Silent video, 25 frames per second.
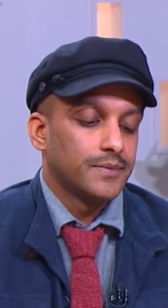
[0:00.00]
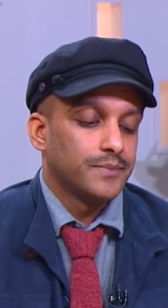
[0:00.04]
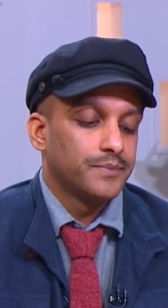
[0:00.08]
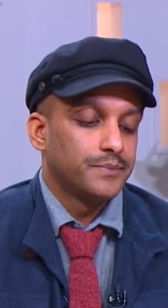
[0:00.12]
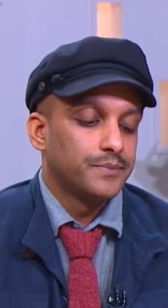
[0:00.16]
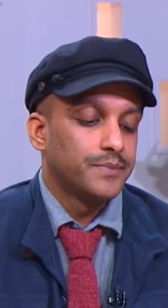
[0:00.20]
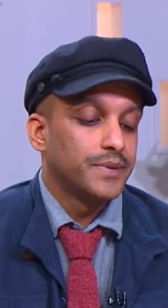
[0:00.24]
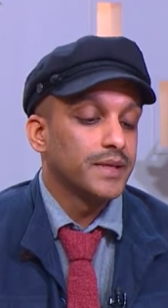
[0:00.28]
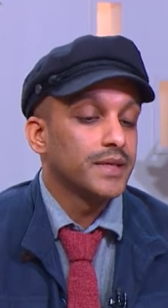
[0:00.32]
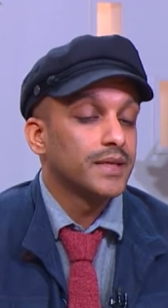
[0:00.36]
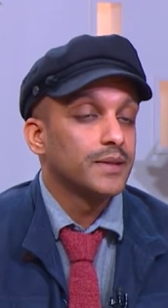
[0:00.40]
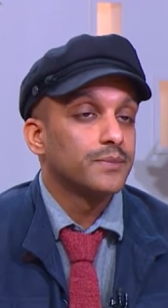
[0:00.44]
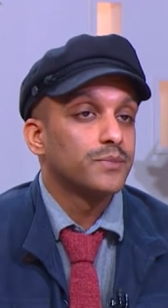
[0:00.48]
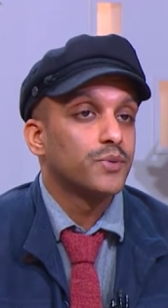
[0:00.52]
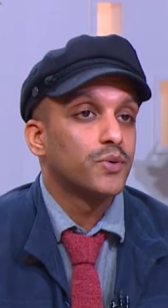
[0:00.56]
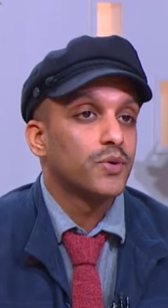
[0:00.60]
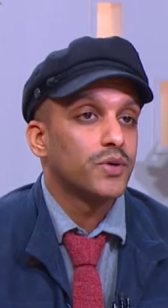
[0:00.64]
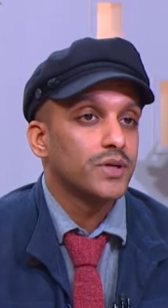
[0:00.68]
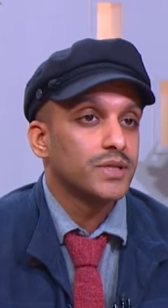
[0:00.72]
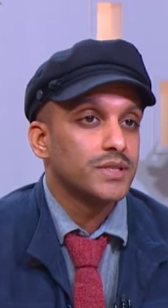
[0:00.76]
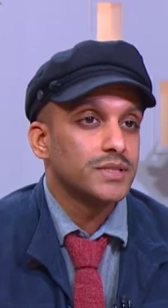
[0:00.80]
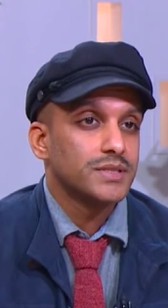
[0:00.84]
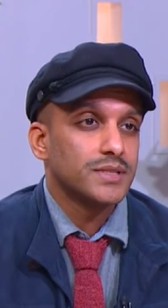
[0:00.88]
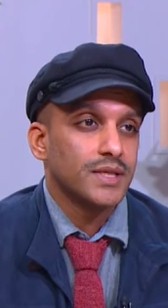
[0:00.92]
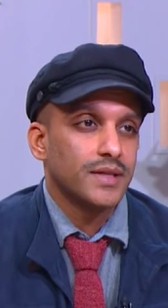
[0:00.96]
big
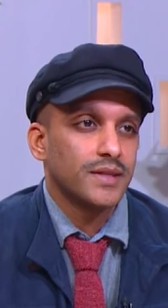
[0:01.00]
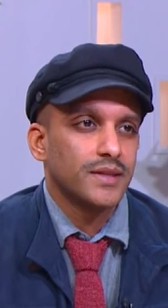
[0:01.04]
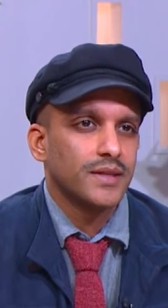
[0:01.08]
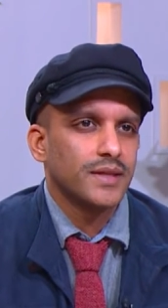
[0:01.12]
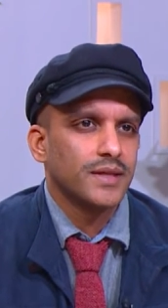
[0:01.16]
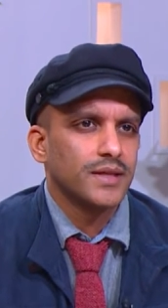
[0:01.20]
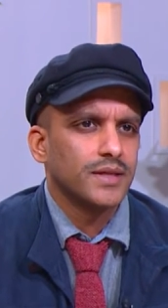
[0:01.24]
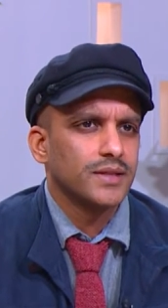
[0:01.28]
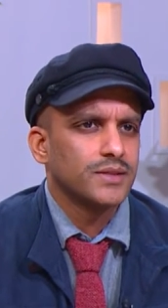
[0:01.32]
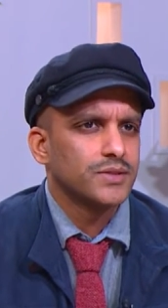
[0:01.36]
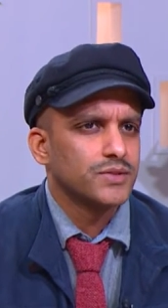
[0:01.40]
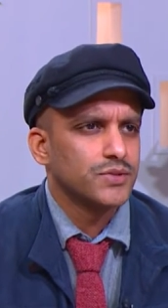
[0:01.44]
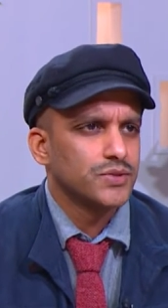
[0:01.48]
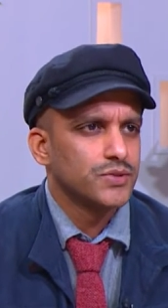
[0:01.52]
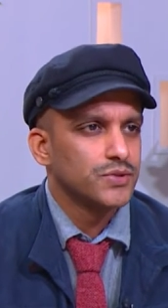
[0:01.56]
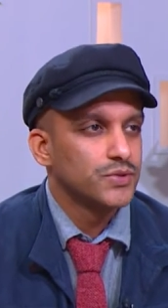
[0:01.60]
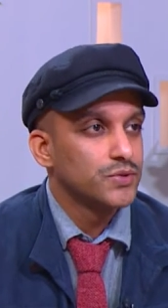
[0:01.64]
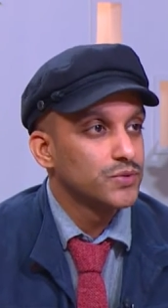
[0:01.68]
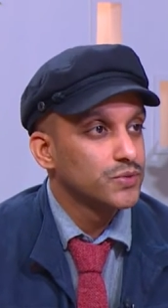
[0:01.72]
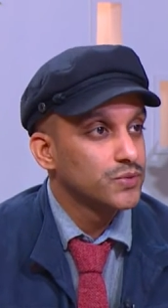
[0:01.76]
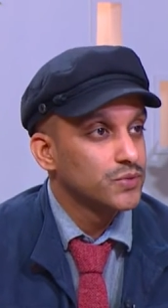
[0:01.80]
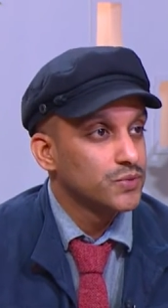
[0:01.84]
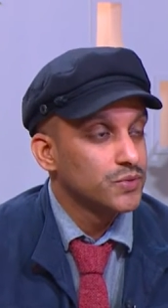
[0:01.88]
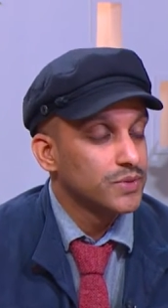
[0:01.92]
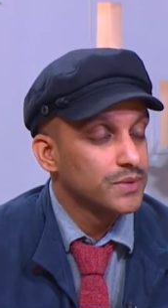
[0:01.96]
importance, I think, to
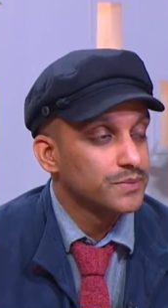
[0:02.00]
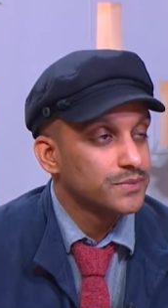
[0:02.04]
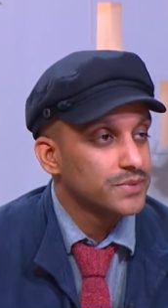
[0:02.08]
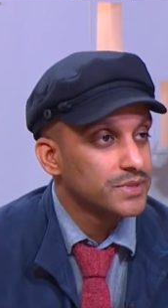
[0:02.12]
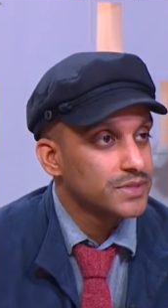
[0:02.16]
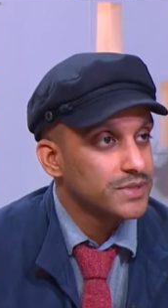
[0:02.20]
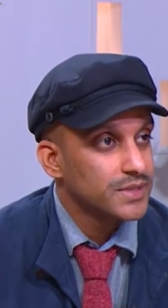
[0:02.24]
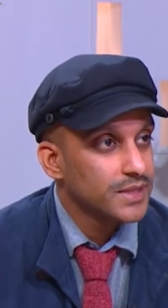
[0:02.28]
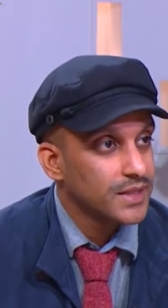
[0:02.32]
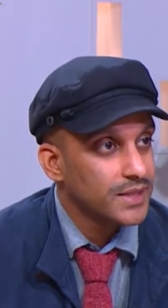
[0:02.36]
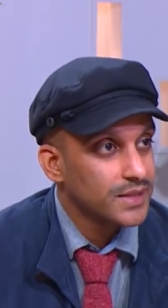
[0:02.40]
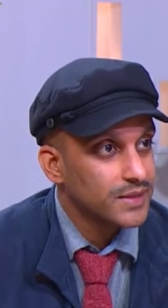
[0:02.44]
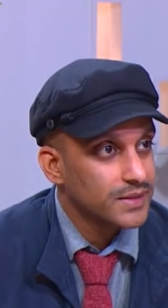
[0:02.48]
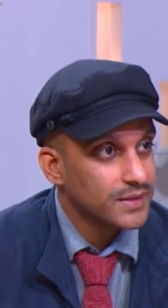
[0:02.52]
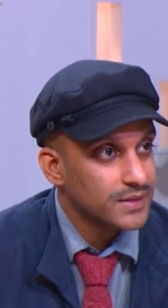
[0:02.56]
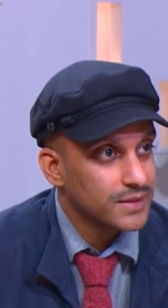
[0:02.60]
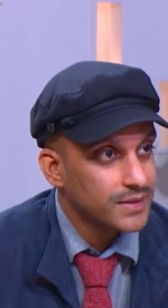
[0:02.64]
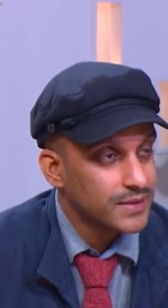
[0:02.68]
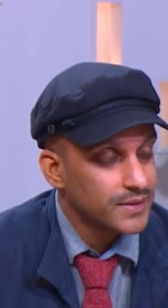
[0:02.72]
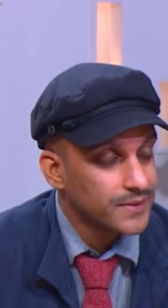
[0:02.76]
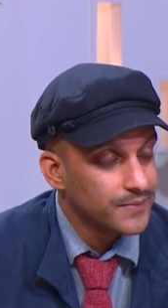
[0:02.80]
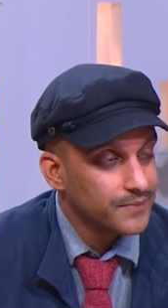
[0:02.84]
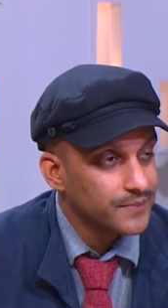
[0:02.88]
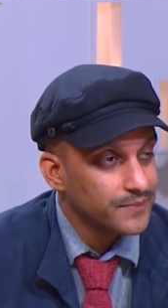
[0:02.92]
you in particular.